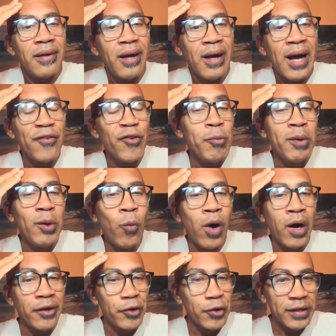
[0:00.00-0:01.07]
Have you been
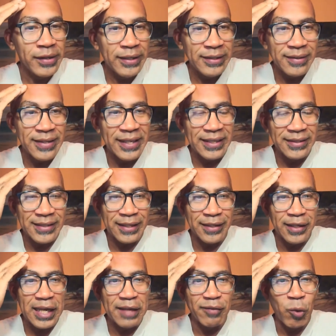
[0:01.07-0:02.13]
wondering these things at a
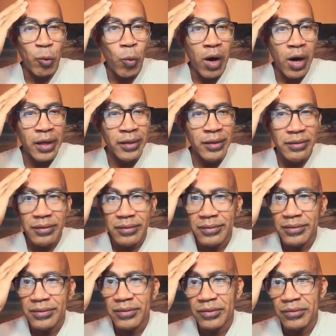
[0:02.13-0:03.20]
level 1,
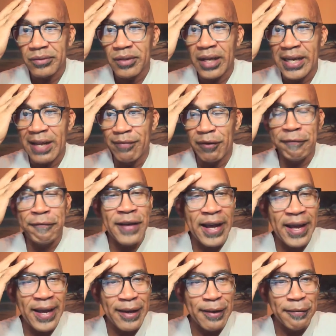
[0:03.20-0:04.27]
a level
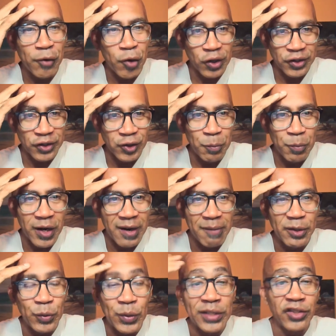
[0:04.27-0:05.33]
5, or somewhere in
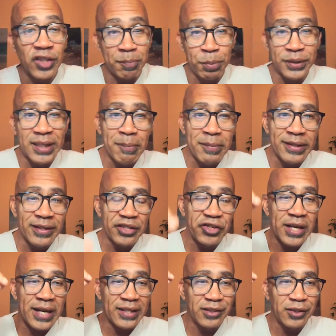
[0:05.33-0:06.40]
between? Just put them in the
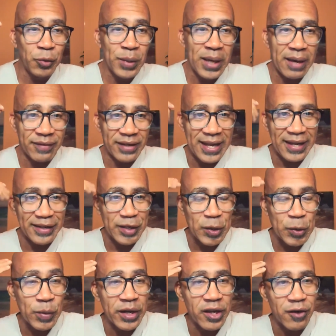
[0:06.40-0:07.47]
chat so we have an idea
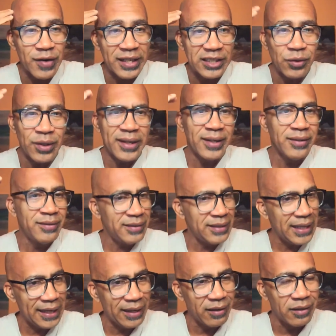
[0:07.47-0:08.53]
where you're at, so I can
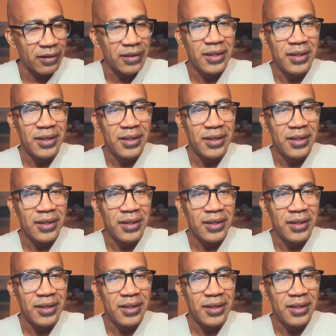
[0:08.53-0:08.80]
tailor